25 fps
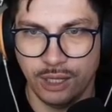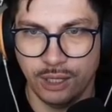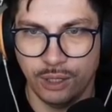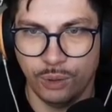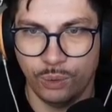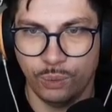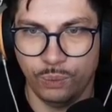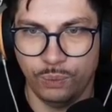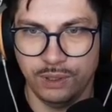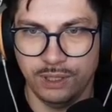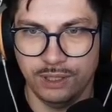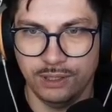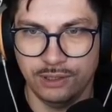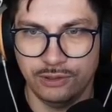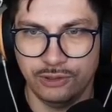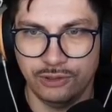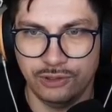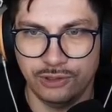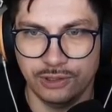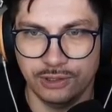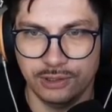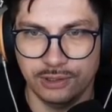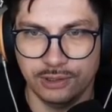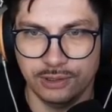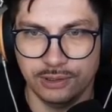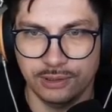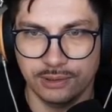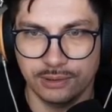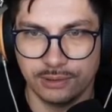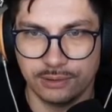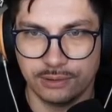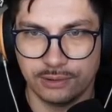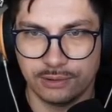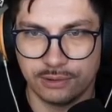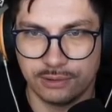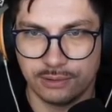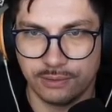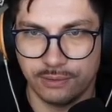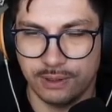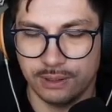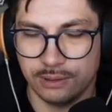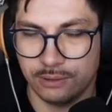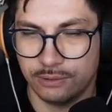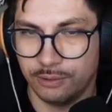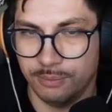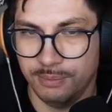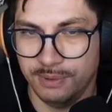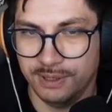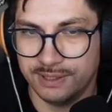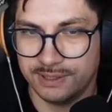which that
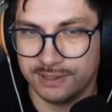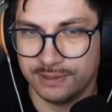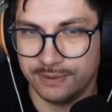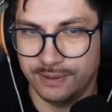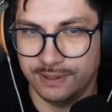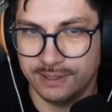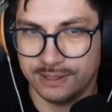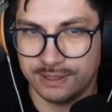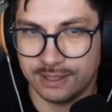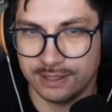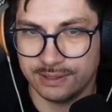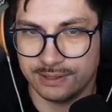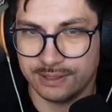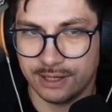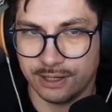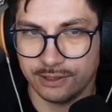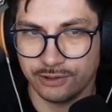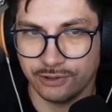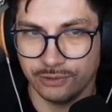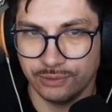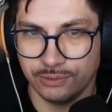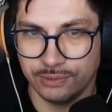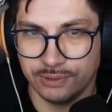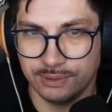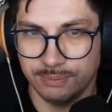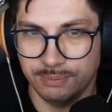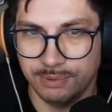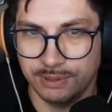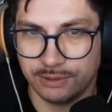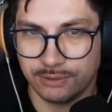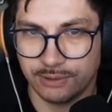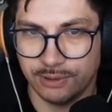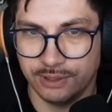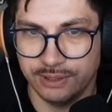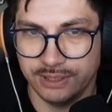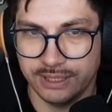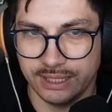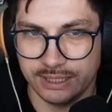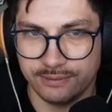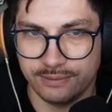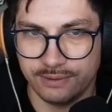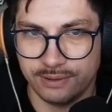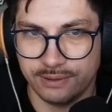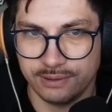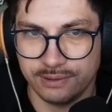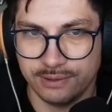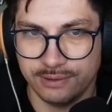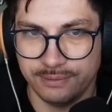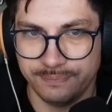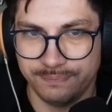commits the transaction to the Bitcoin
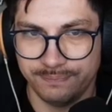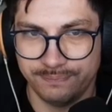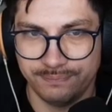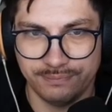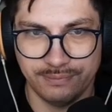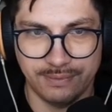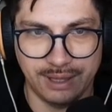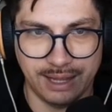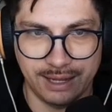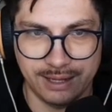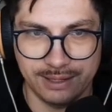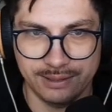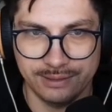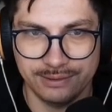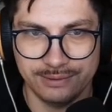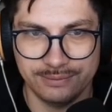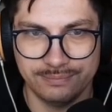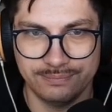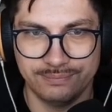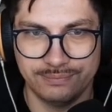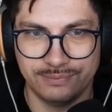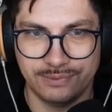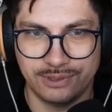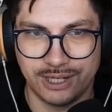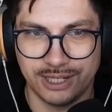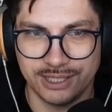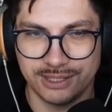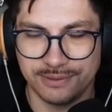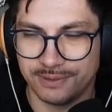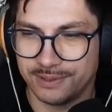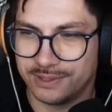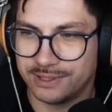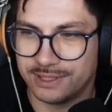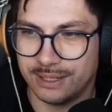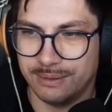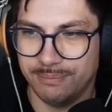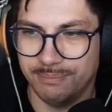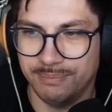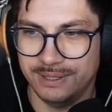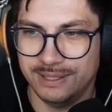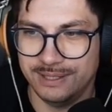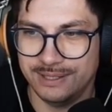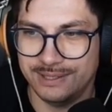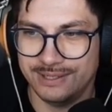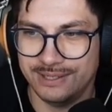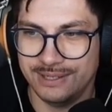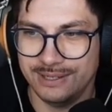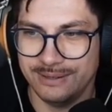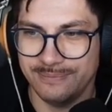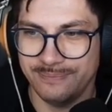network and transfers some
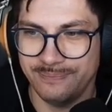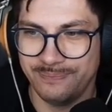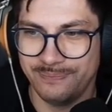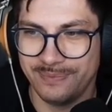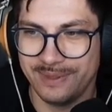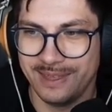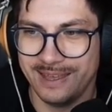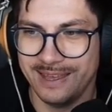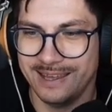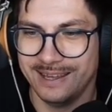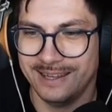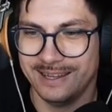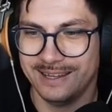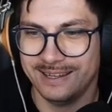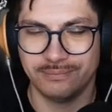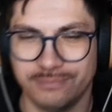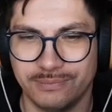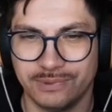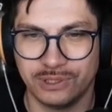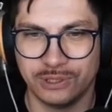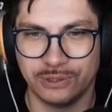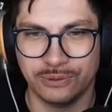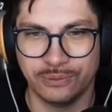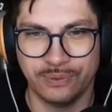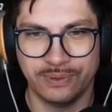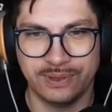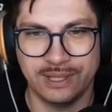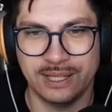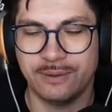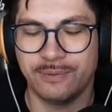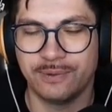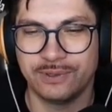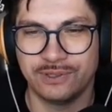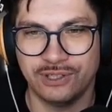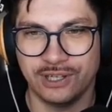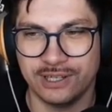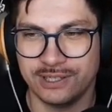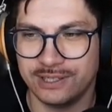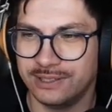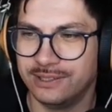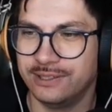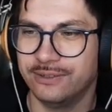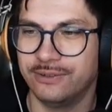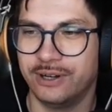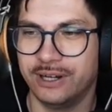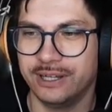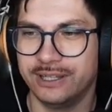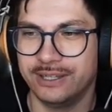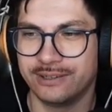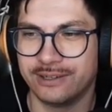BTC. So that was just a
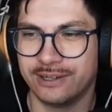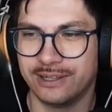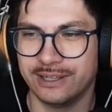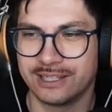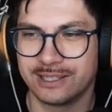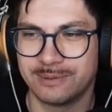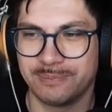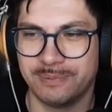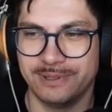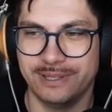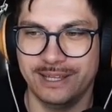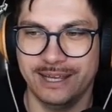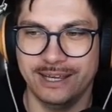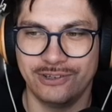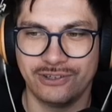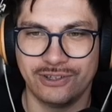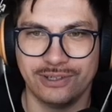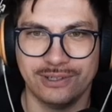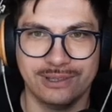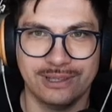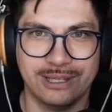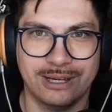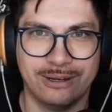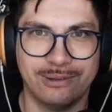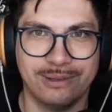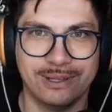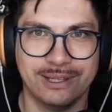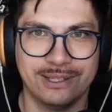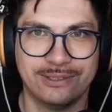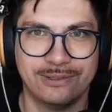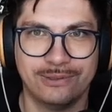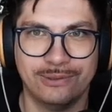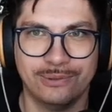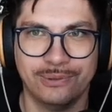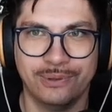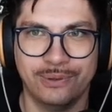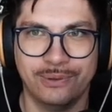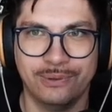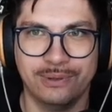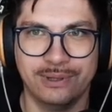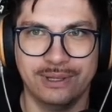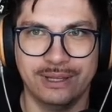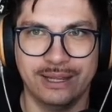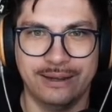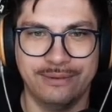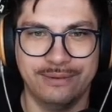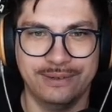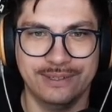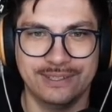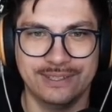theoretical explanation. Now let's do
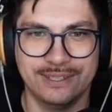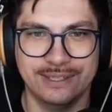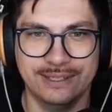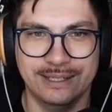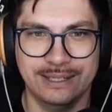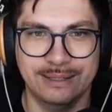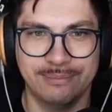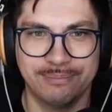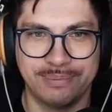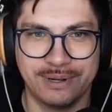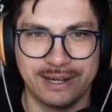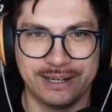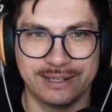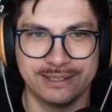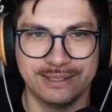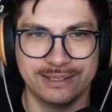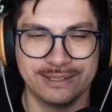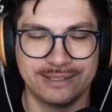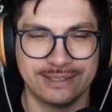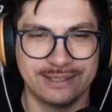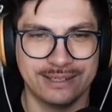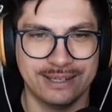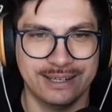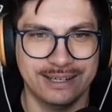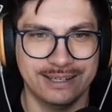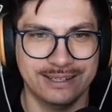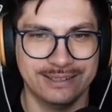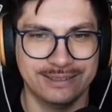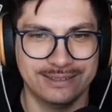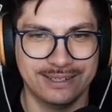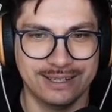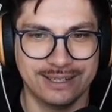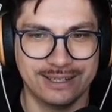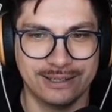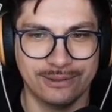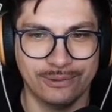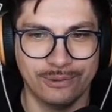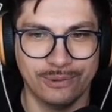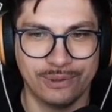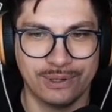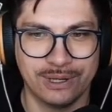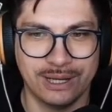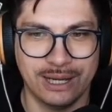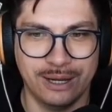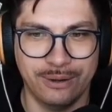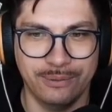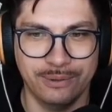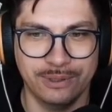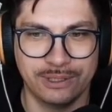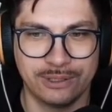everything in practice and take a look
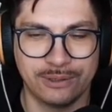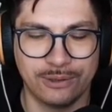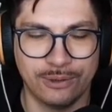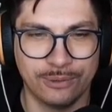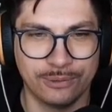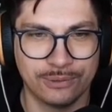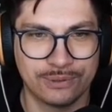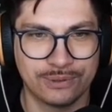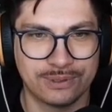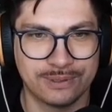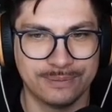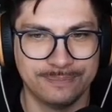how it goes.